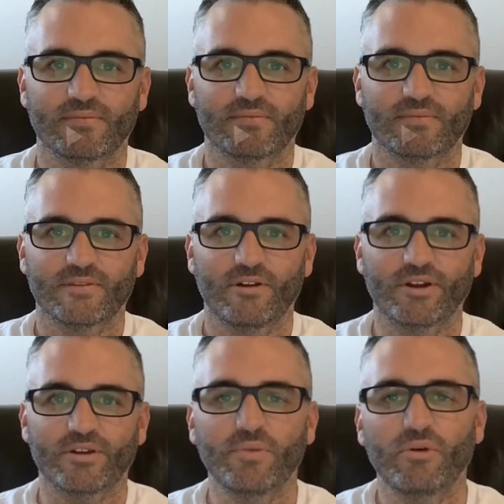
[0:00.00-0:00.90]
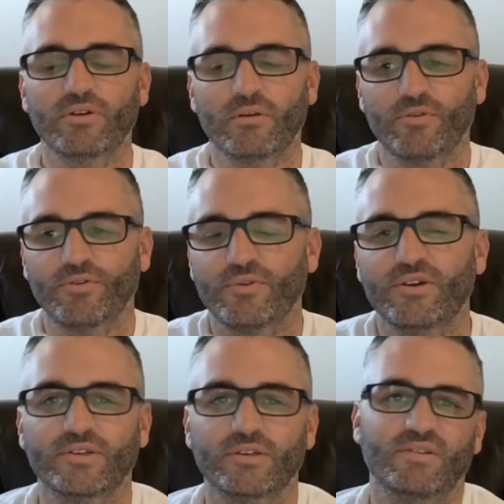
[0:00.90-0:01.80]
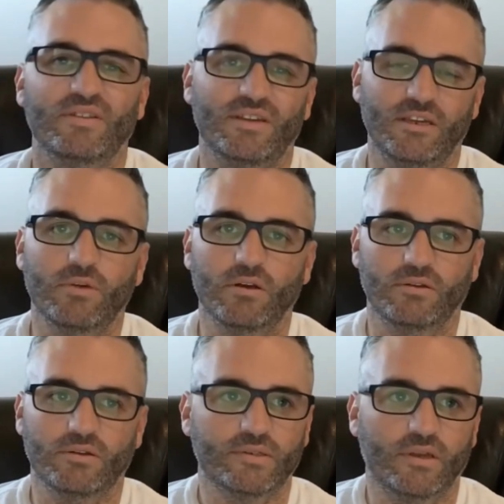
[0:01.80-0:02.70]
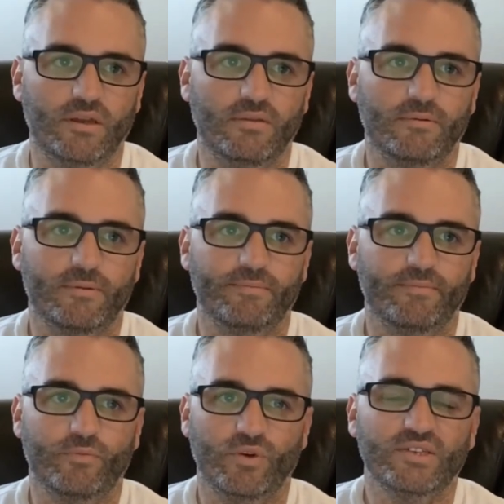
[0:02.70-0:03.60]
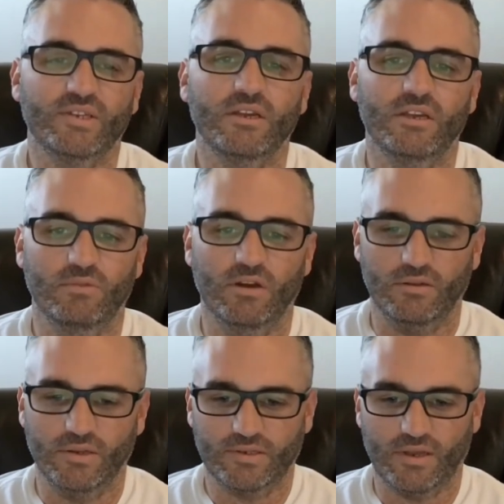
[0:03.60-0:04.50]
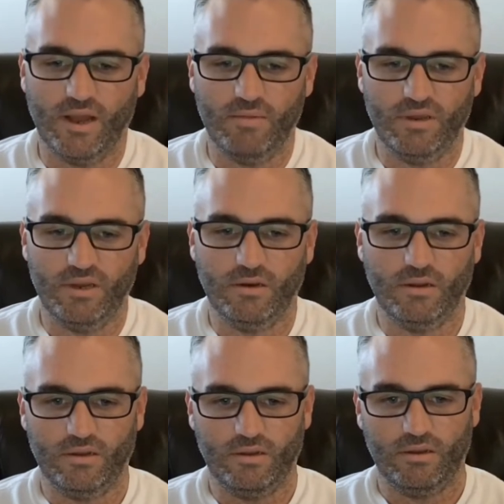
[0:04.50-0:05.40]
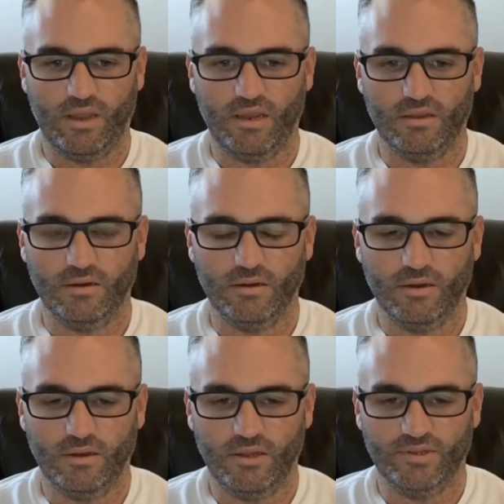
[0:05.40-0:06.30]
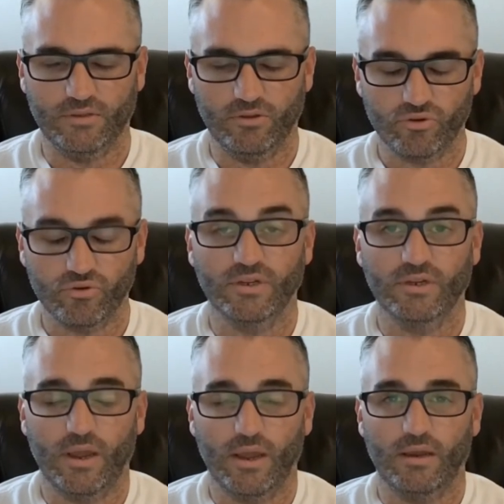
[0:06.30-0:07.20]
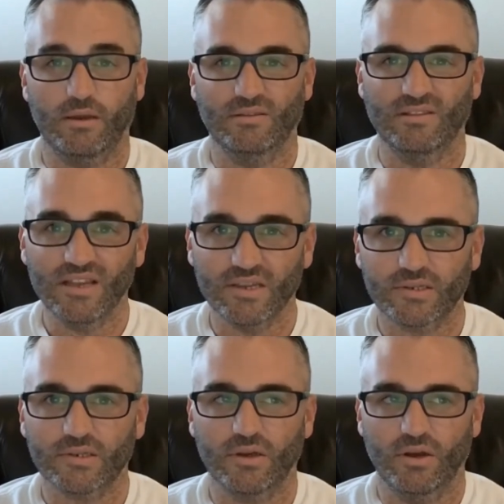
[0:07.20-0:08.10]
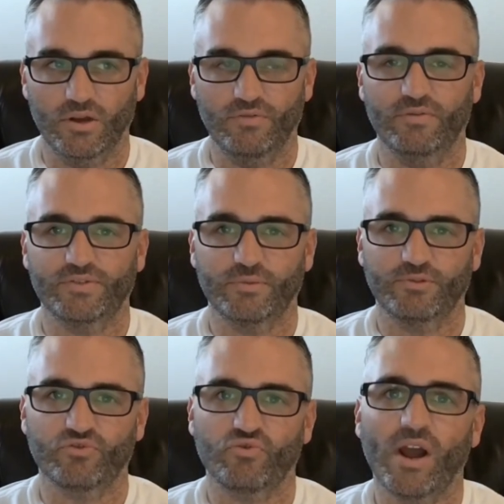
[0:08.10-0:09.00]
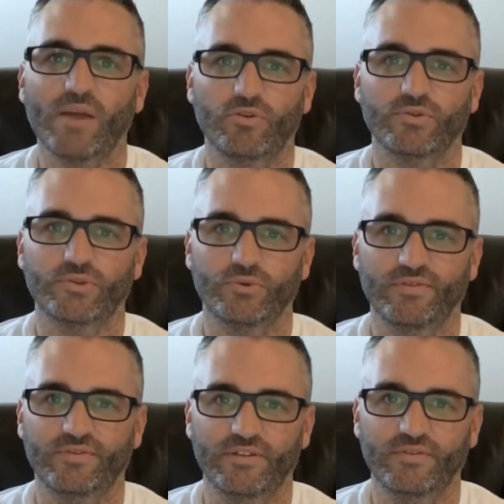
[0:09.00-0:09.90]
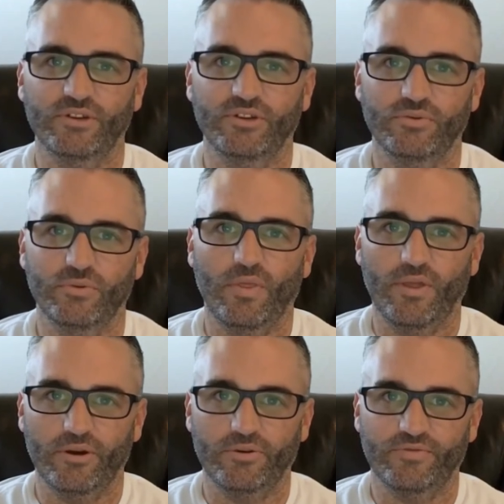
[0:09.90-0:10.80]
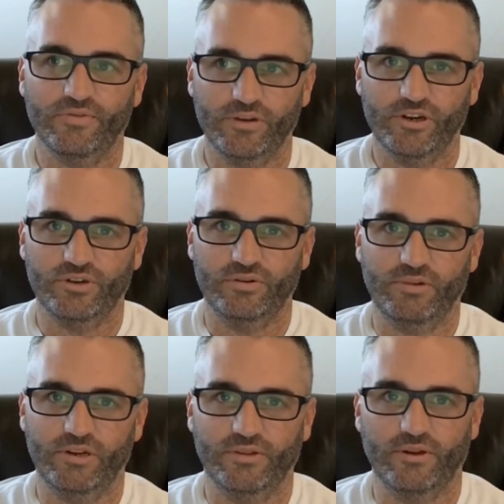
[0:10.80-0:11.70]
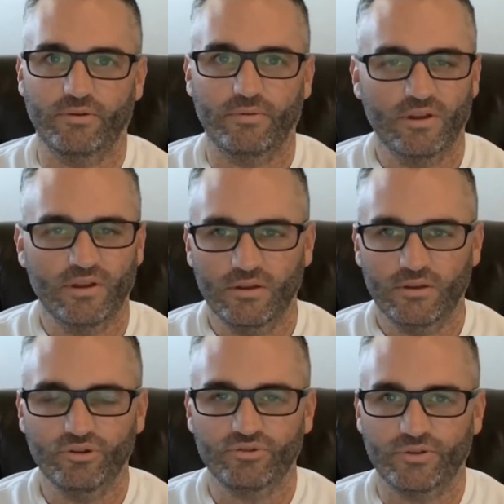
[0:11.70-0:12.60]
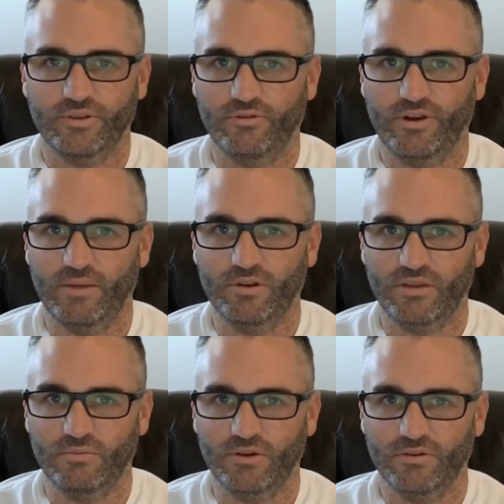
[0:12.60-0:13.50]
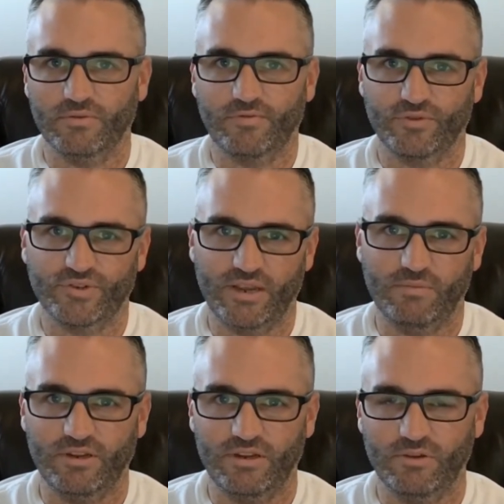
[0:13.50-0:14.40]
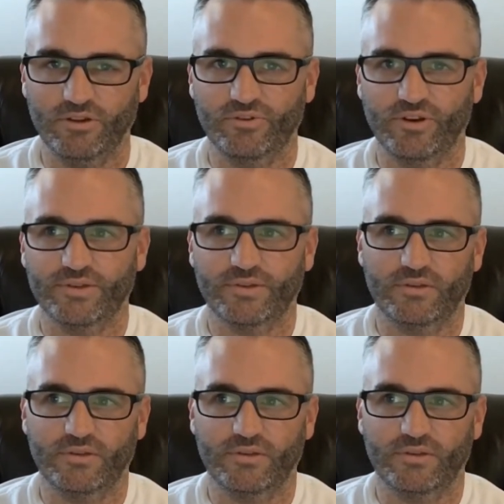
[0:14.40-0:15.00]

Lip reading: All right, component number three is going to be the email list. And when I say email list, I mean a it's literally a list of subscribers who have given you their information, meaning their usually their name and email, first name and email address.